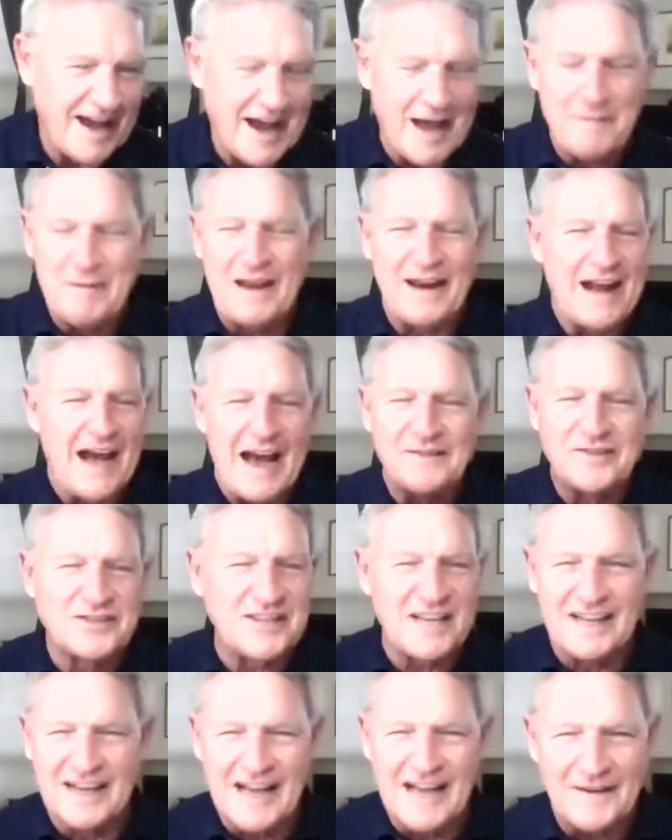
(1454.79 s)
I mean, I've
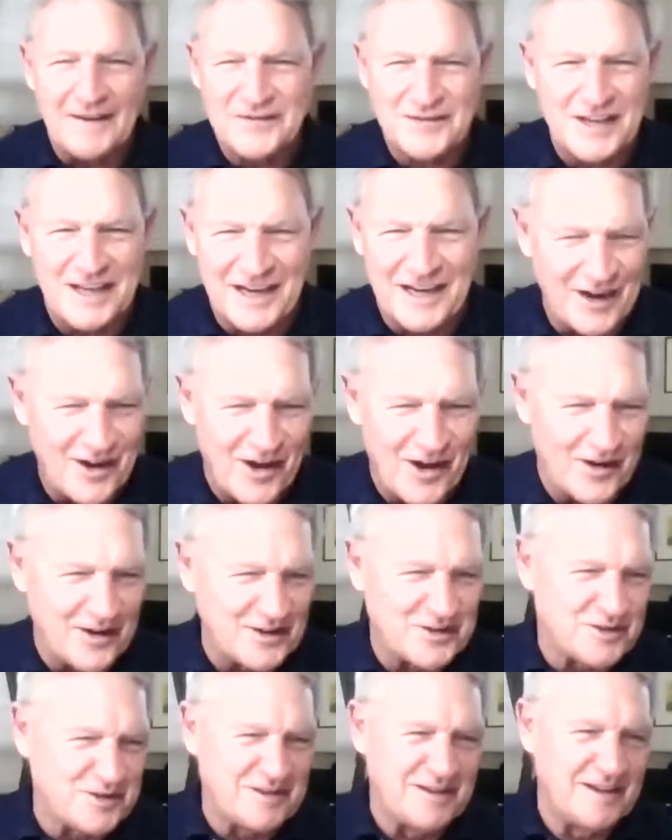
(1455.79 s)
seen it all.
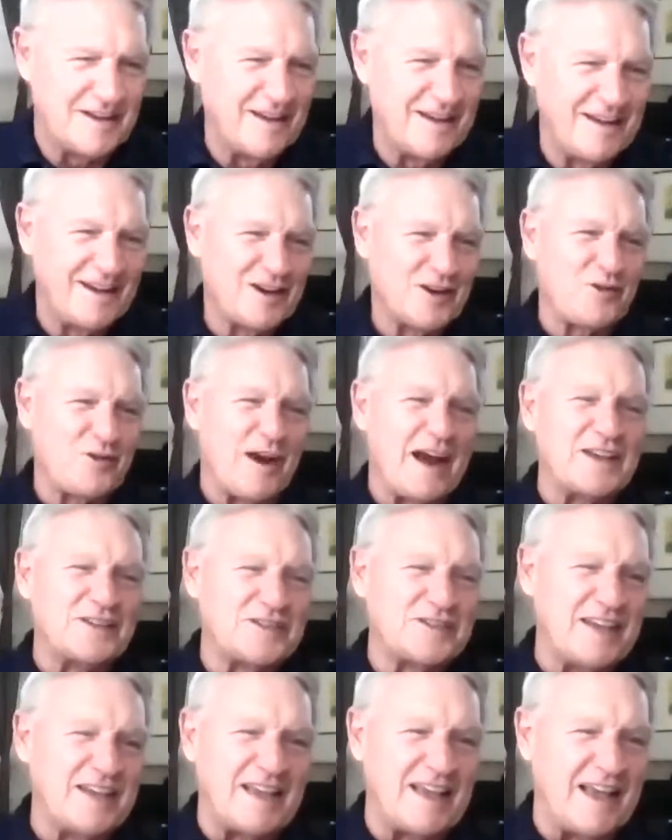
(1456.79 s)
It's
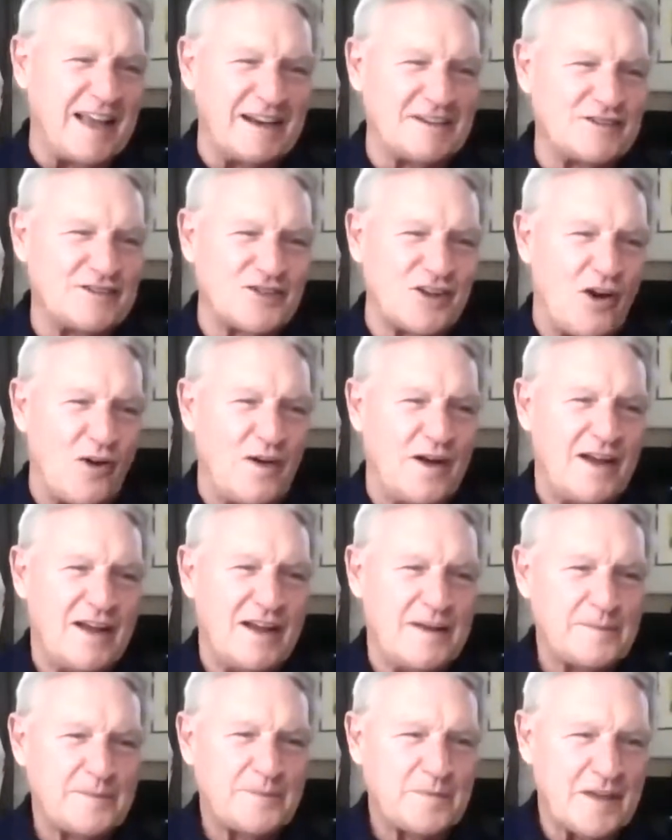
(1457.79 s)
crazy. And so
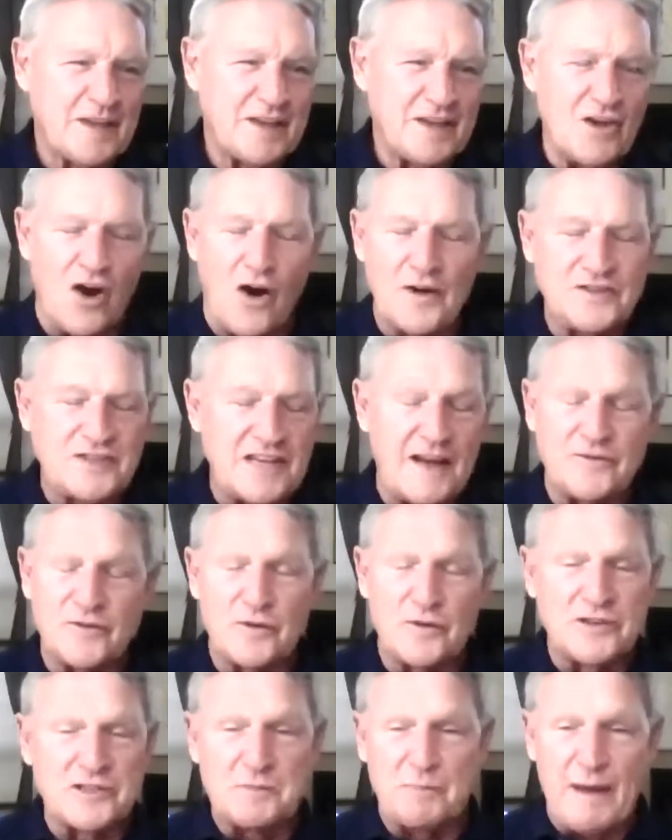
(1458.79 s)
you always have
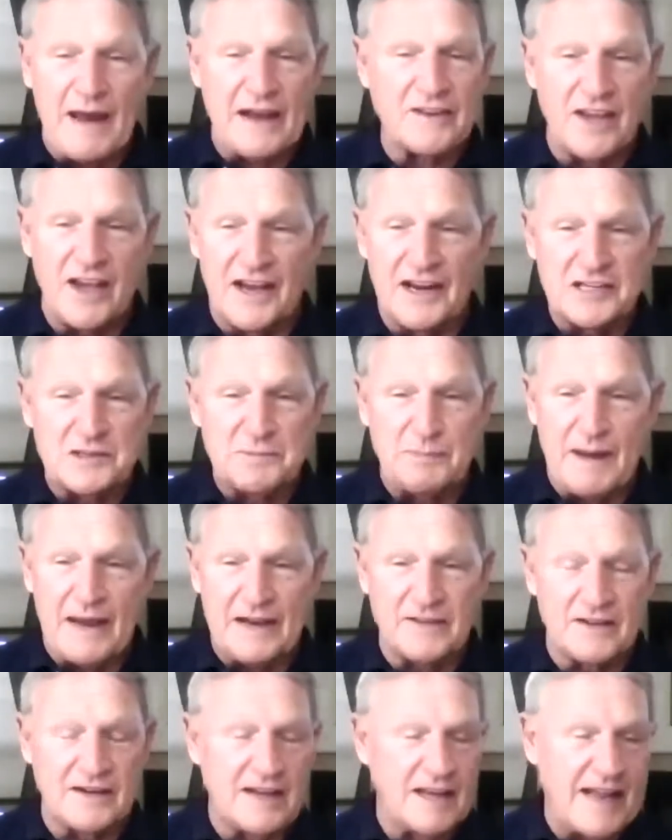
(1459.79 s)
to expect the
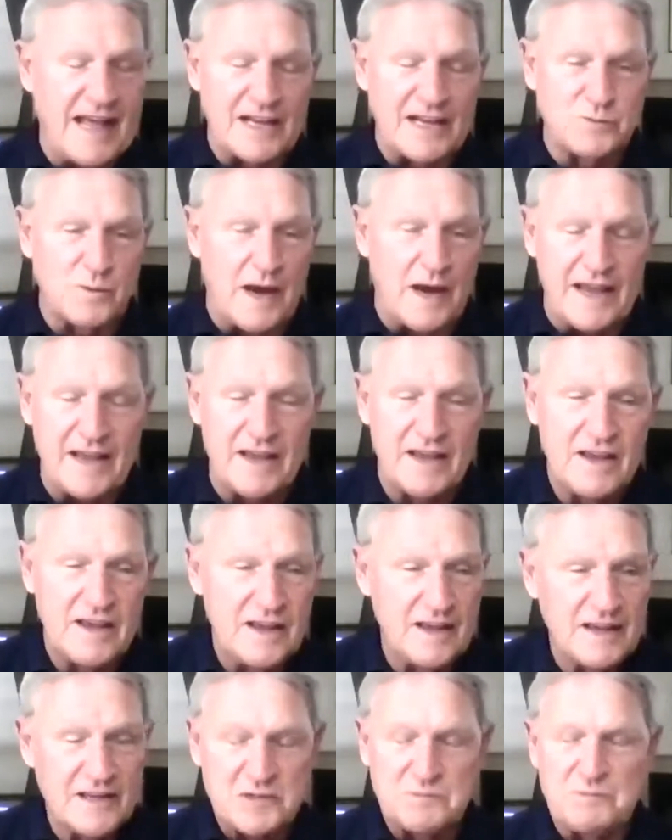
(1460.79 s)
unexpected. And that's why,
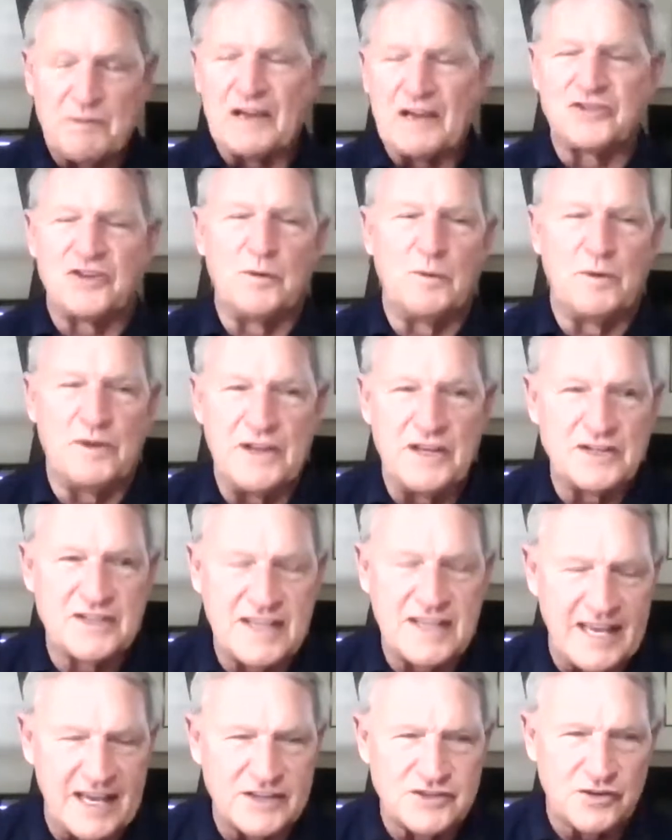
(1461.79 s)
especially when these
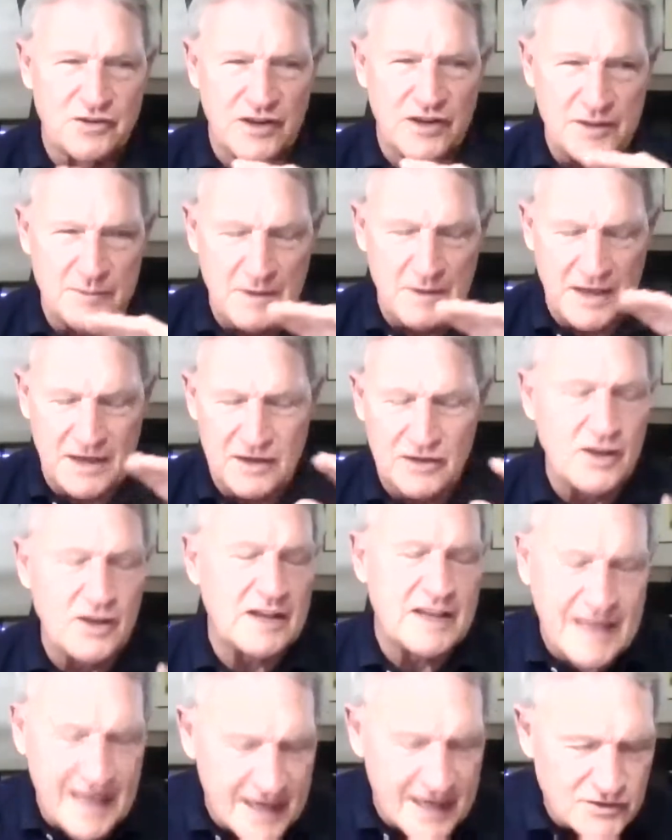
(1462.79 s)
kids,
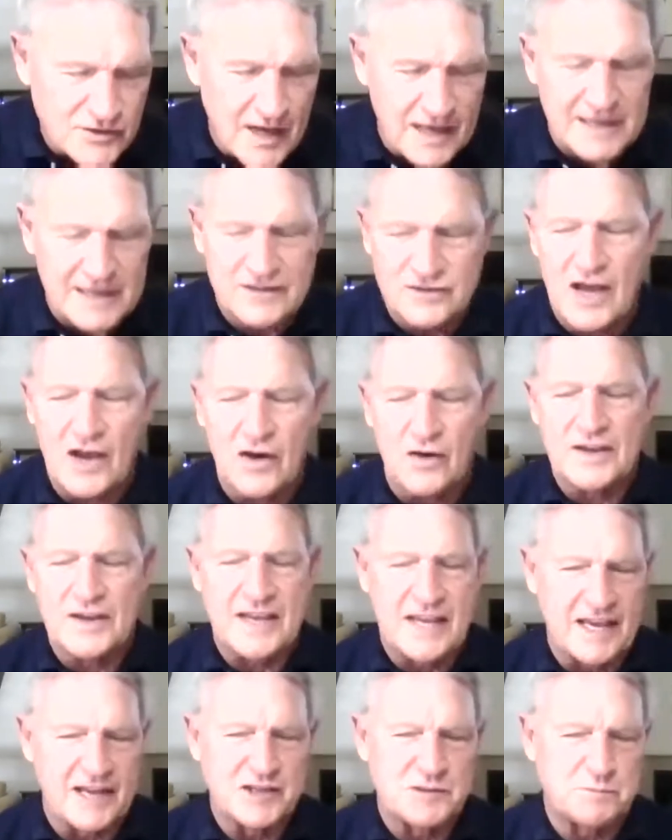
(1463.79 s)
not only
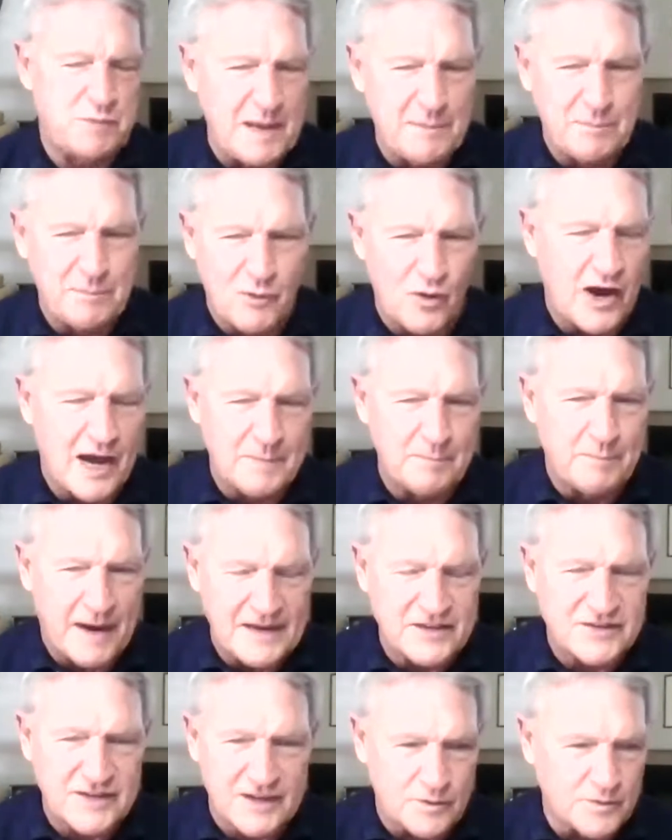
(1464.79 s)
kids, people on
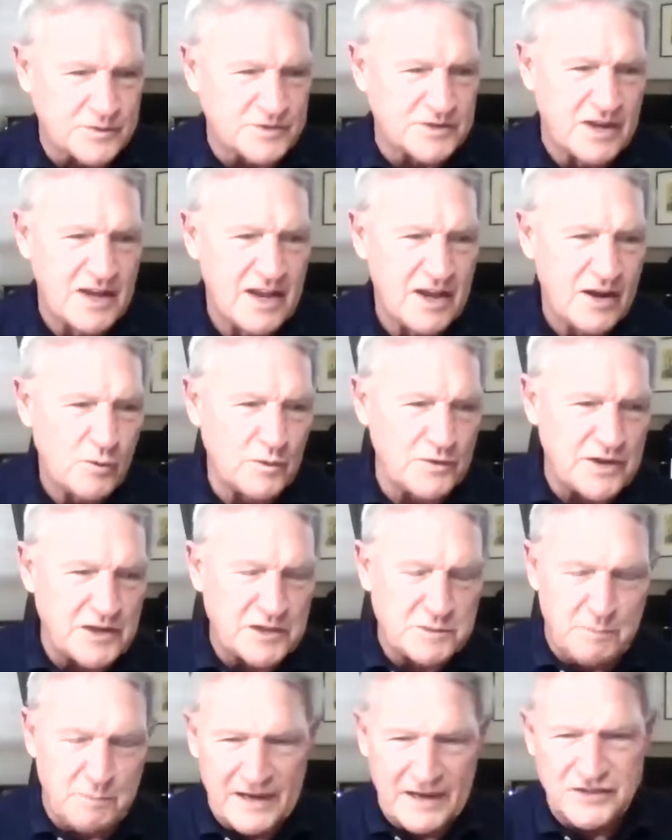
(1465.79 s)
bicycles with
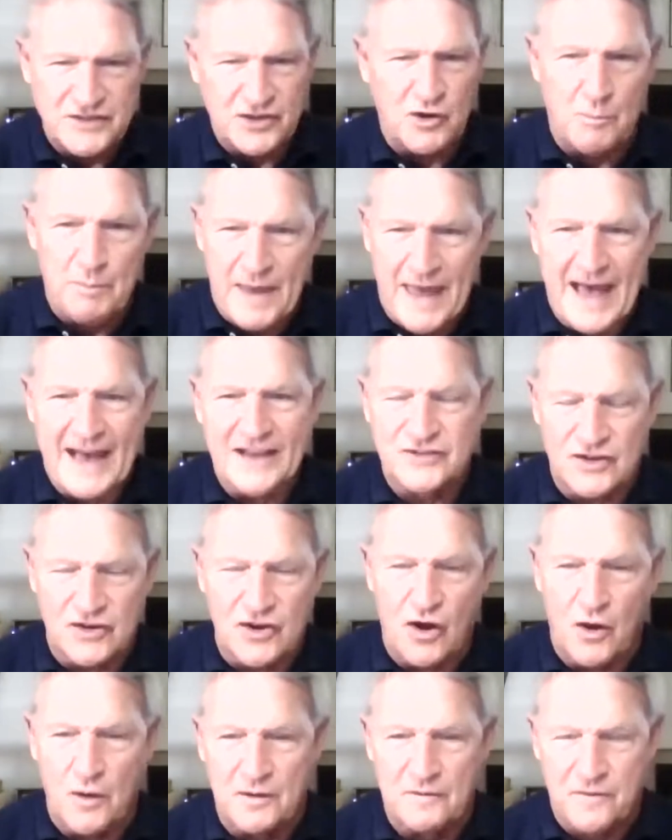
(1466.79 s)
these bicycle paths that
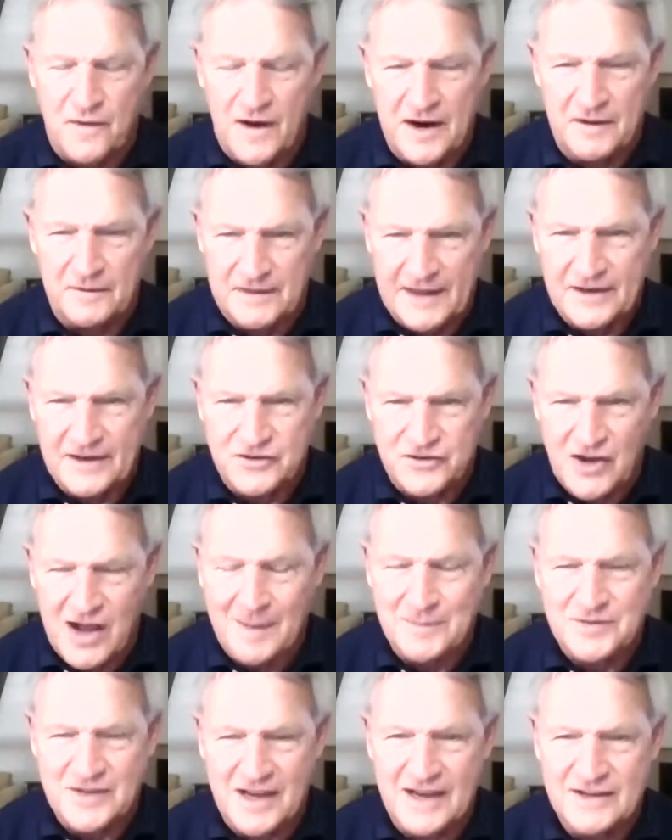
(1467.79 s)
go in front of like
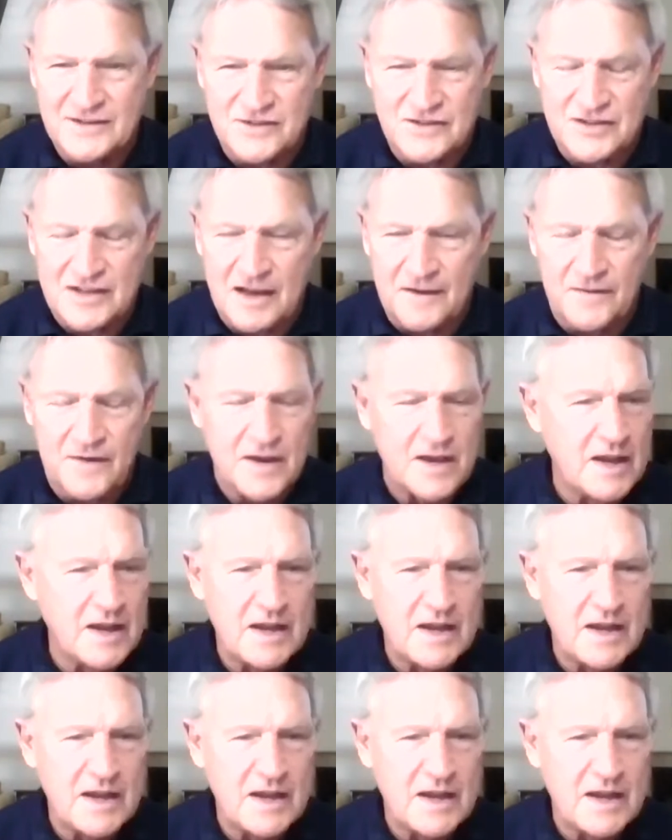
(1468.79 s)
stop signs and stuff,